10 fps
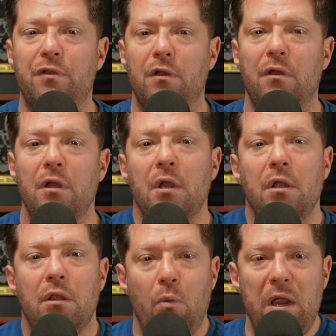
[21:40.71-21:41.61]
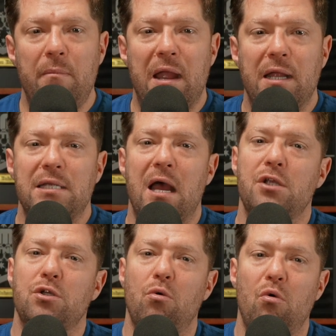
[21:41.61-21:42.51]
to the weed man's
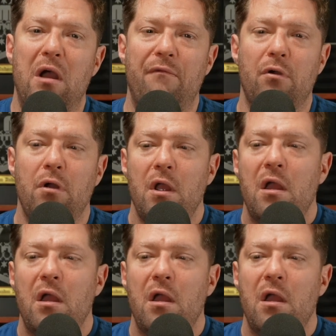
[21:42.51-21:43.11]
house or whoever,